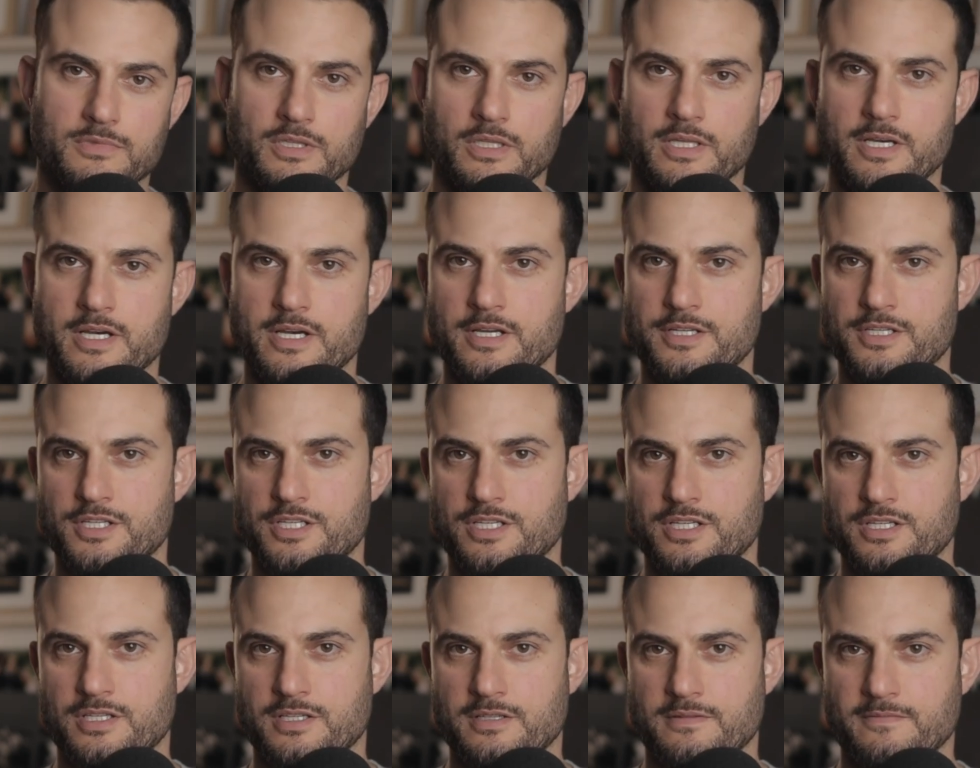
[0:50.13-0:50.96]

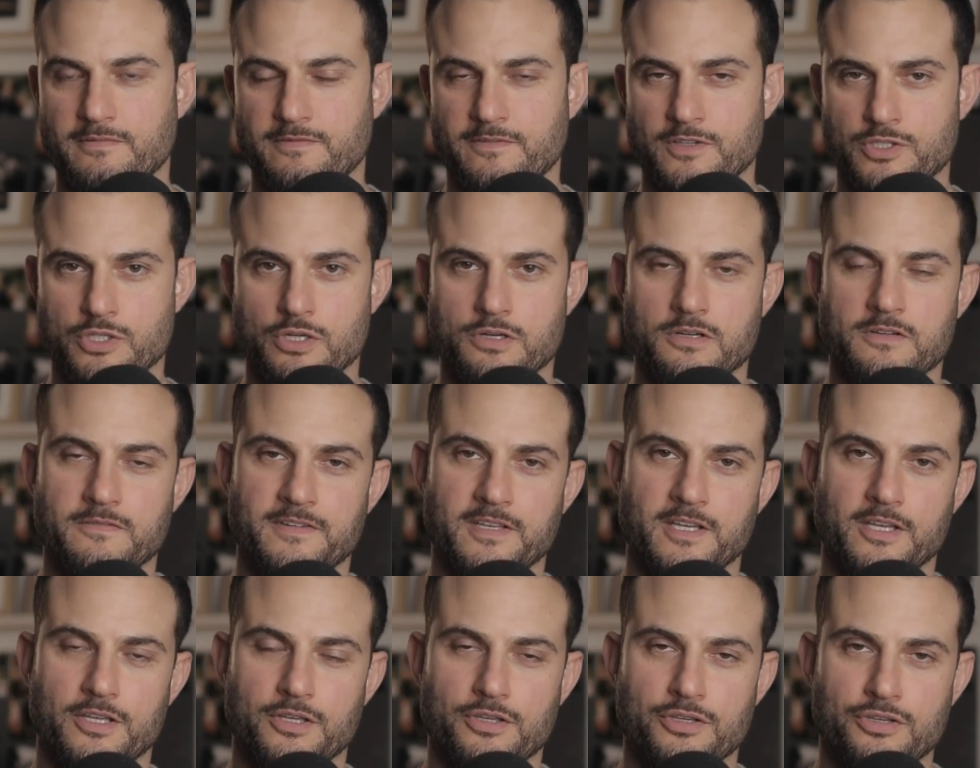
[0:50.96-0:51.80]
learnt
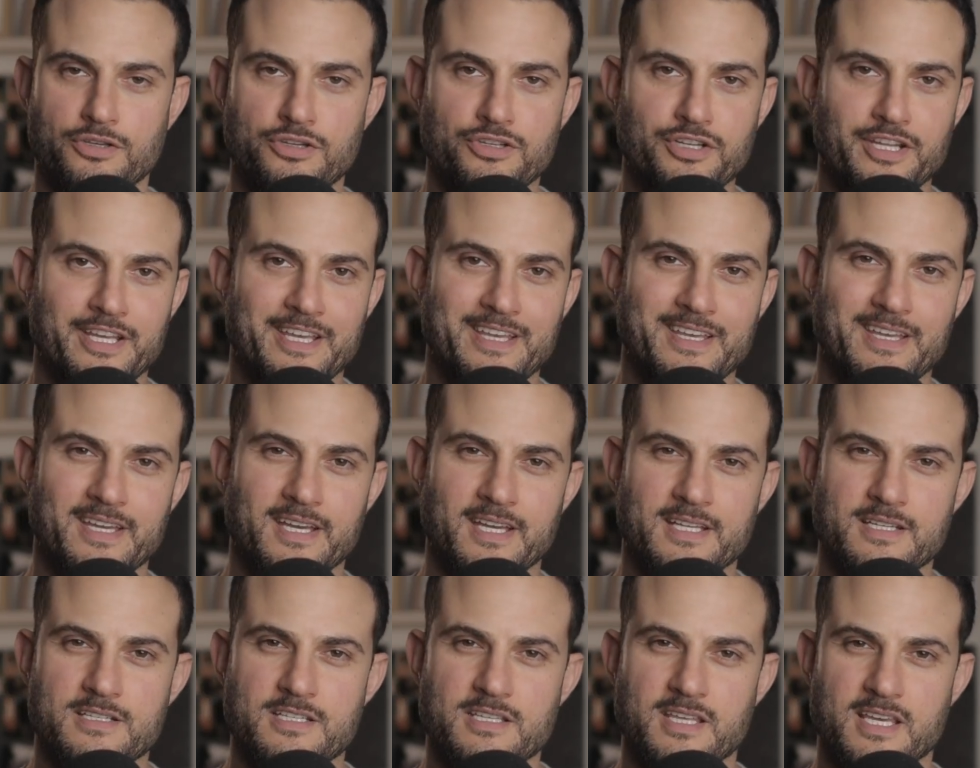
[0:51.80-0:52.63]
photography at uni,
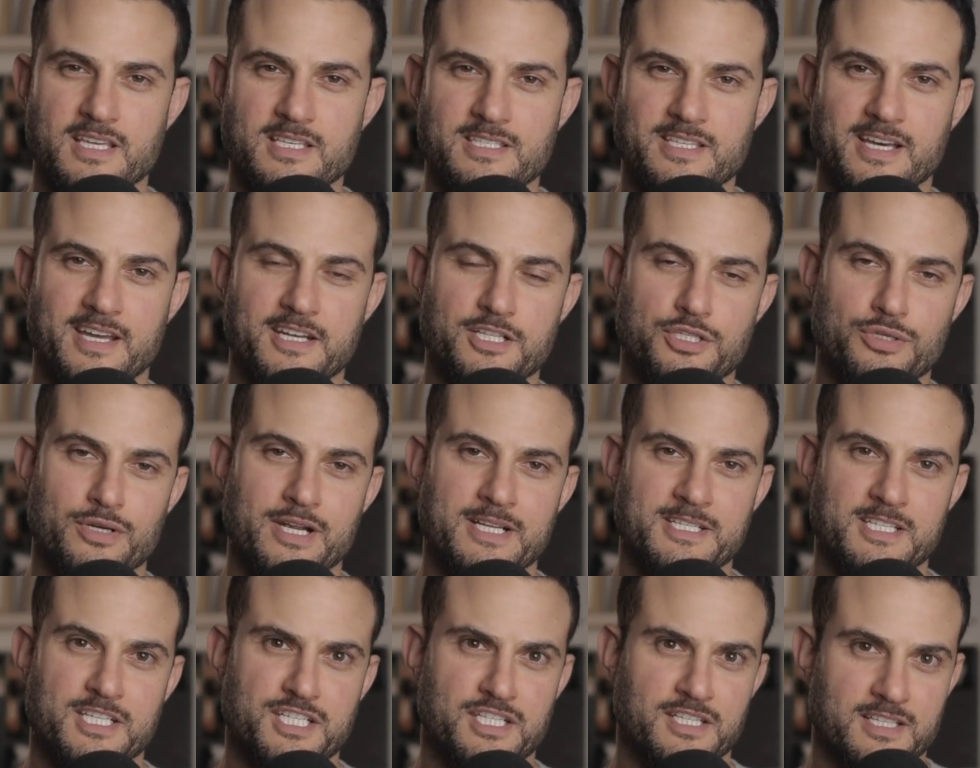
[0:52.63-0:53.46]
and they started
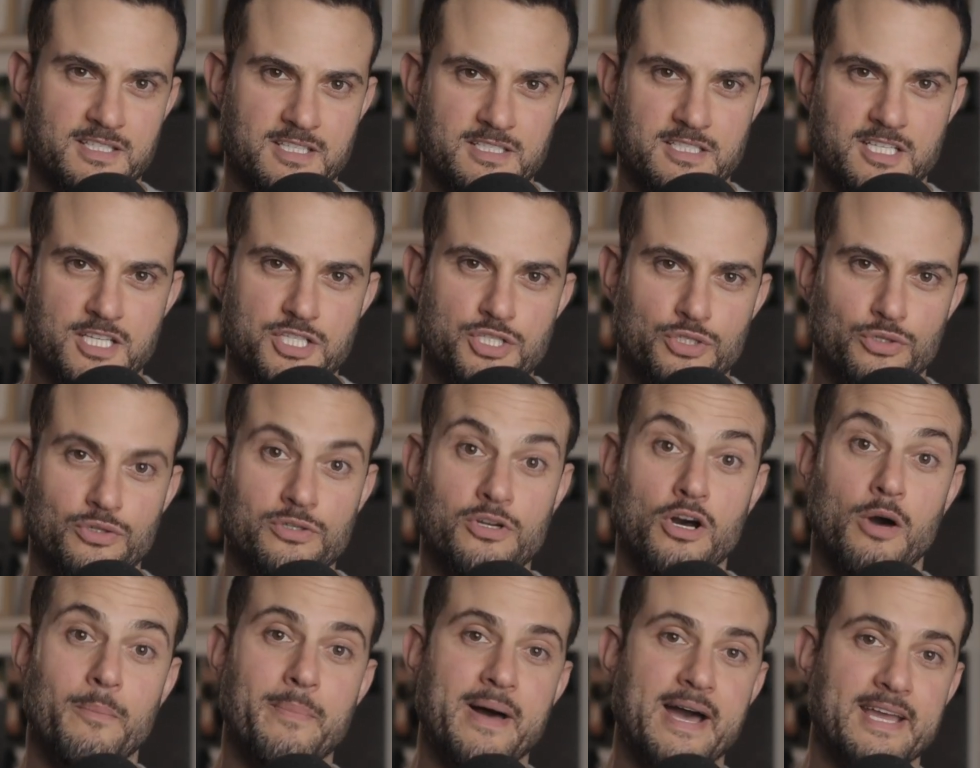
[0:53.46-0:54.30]
transitioning into digital,
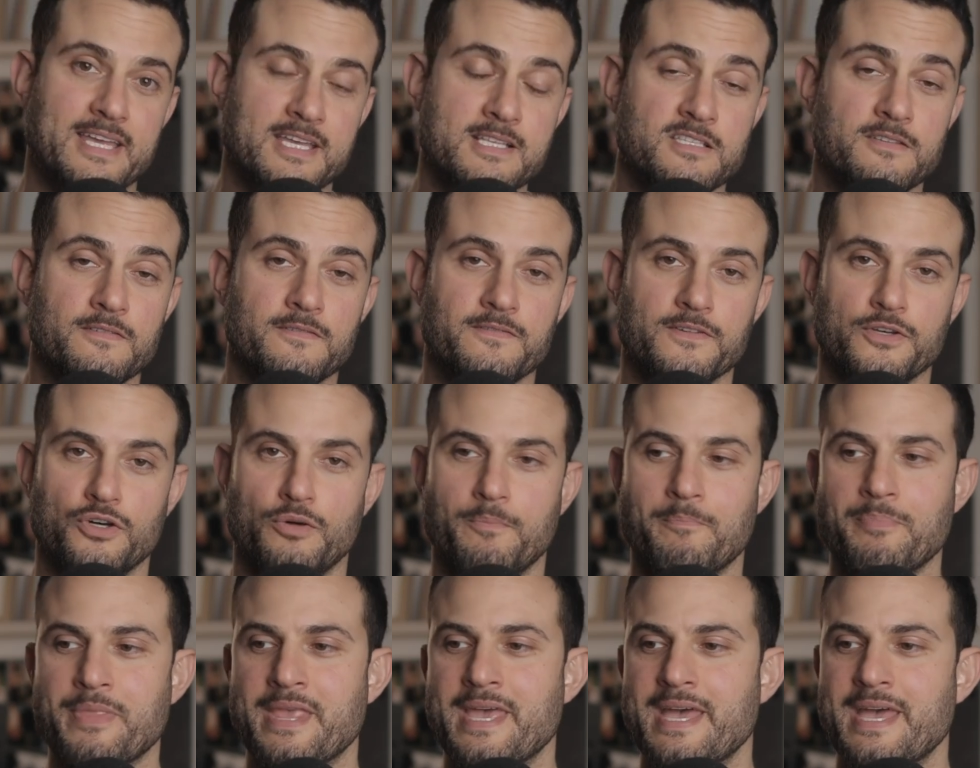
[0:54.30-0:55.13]
got back into film,